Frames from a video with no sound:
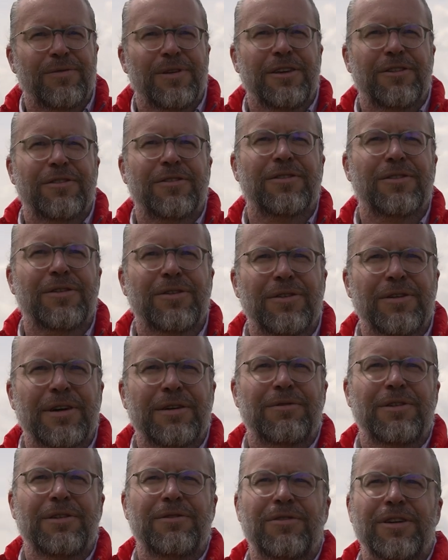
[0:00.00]
we saw
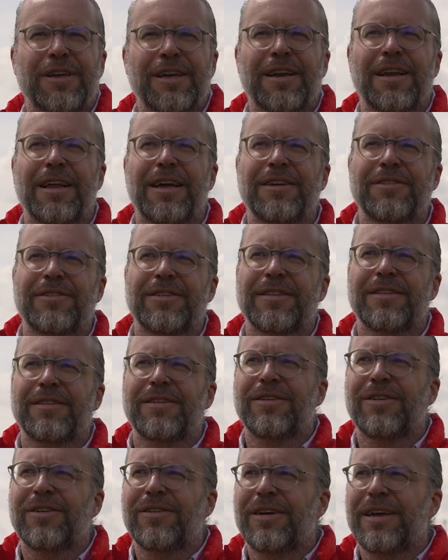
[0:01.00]
and we realized that,
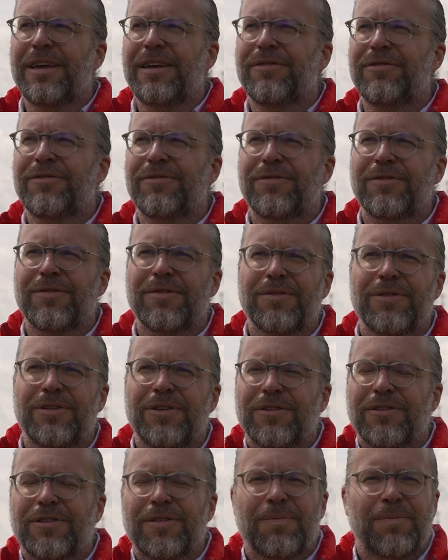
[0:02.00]
you know, if
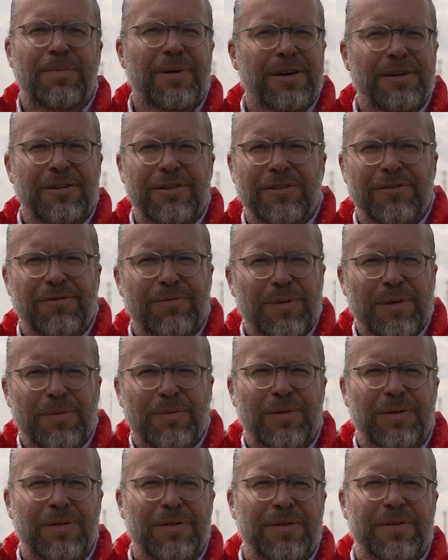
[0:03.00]
just a bunch of
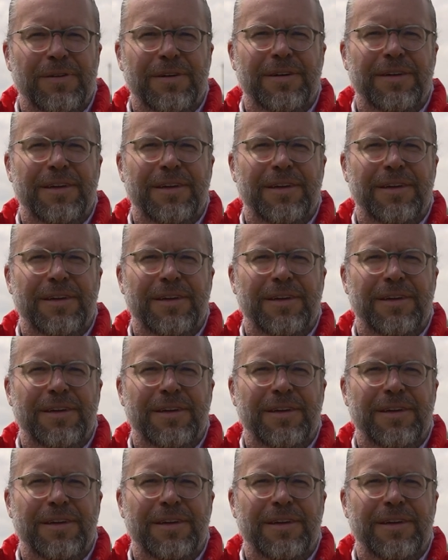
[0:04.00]
people